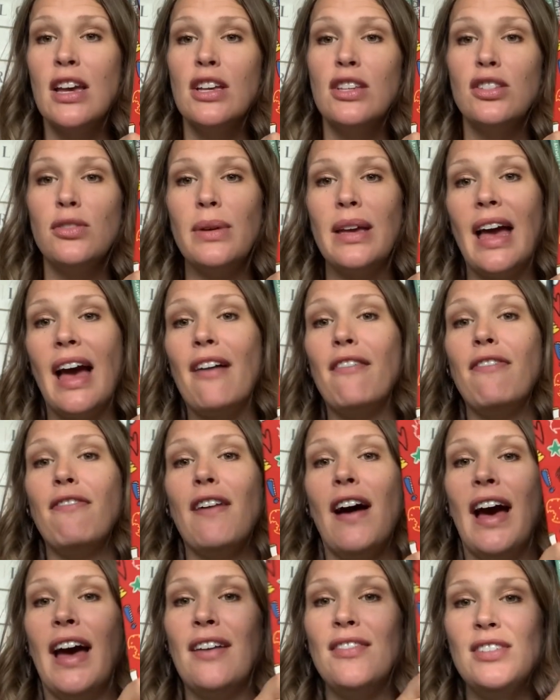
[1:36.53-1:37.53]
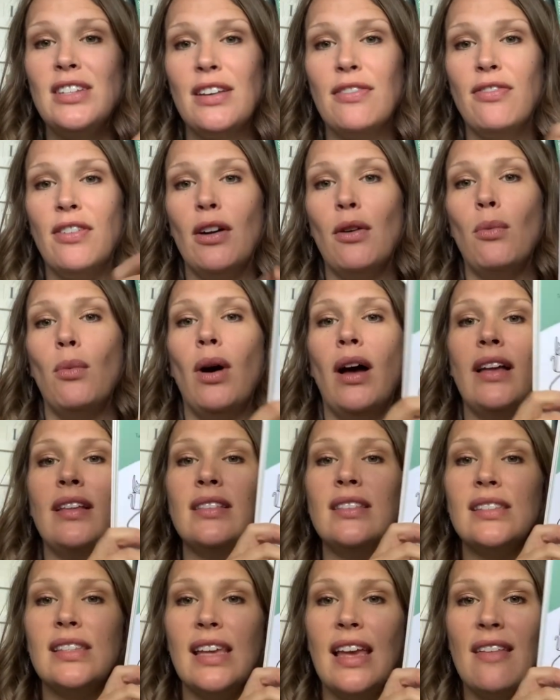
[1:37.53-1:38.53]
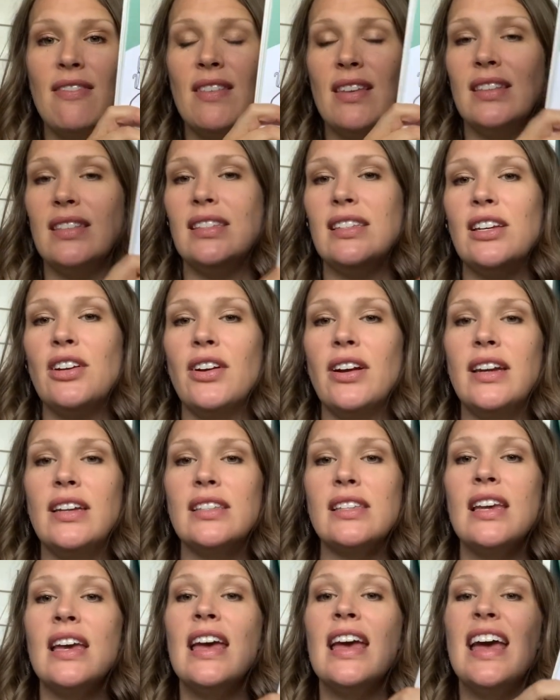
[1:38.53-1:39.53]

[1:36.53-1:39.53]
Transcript: So we have 5 different ones in this series.